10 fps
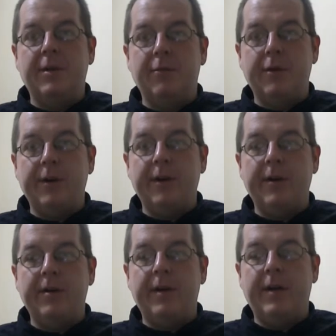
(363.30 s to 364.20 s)

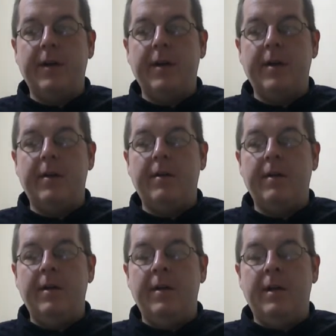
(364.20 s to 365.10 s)
Reid and
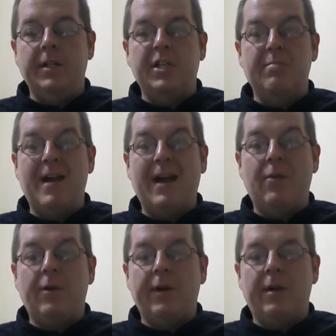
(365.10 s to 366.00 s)
a
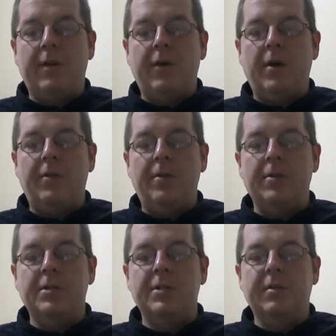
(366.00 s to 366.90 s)
smattering of
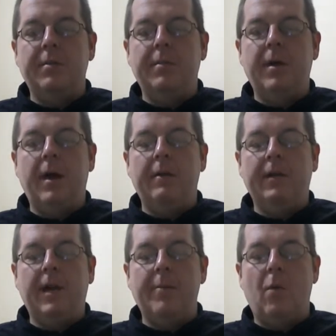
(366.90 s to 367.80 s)
others.
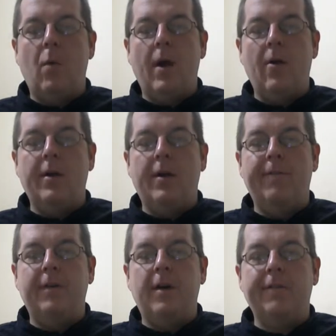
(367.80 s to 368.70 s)
I'm aware
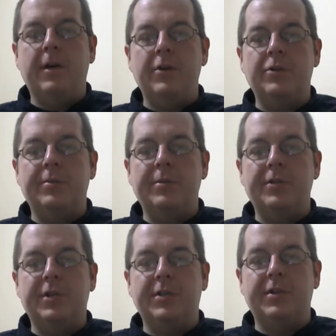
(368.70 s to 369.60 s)
enough of country
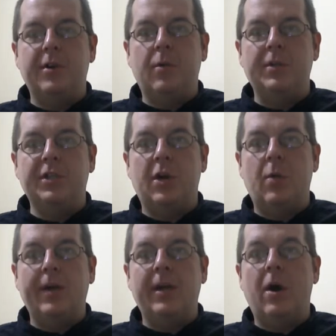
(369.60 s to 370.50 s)
music to know what's
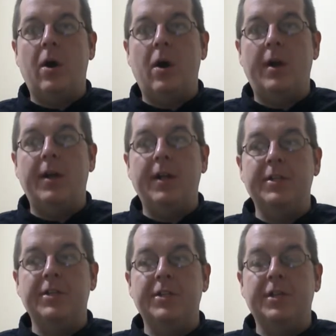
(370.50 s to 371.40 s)
going on.
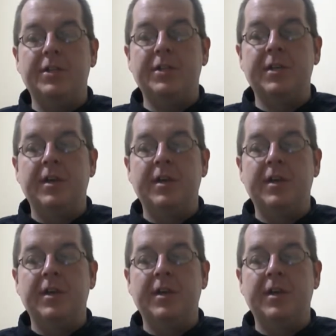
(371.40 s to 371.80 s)
It's just